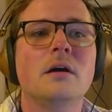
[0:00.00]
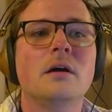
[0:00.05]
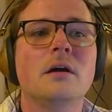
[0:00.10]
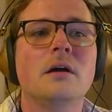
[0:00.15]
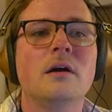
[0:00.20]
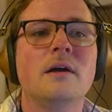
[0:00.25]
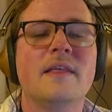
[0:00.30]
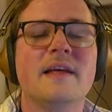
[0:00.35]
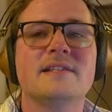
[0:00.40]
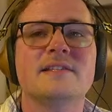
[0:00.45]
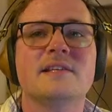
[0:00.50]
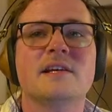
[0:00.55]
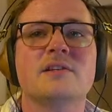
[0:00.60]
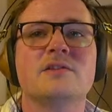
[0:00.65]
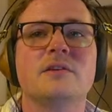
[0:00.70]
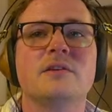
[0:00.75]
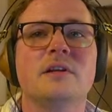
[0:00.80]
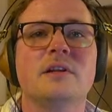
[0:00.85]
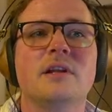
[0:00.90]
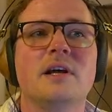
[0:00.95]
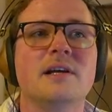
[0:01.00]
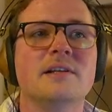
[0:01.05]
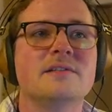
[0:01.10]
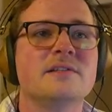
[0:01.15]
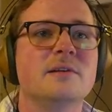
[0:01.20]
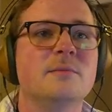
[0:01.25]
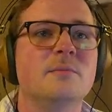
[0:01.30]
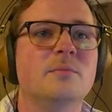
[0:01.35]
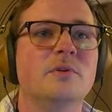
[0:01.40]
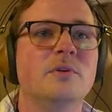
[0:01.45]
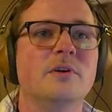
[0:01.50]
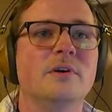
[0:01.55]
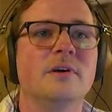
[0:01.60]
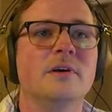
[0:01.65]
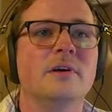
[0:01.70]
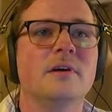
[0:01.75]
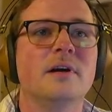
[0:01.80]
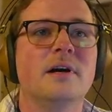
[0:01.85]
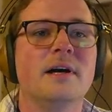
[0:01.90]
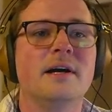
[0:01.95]
That's actually a lot simpler.
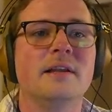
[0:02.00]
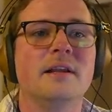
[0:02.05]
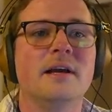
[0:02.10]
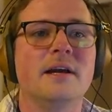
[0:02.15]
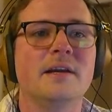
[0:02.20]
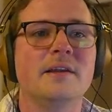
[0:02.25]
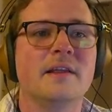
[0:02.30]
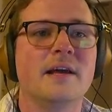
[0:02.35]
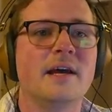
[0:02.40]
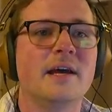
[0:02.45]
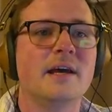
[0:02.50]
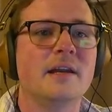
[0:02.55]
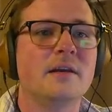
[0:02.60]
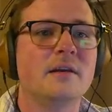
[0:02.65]
I like that.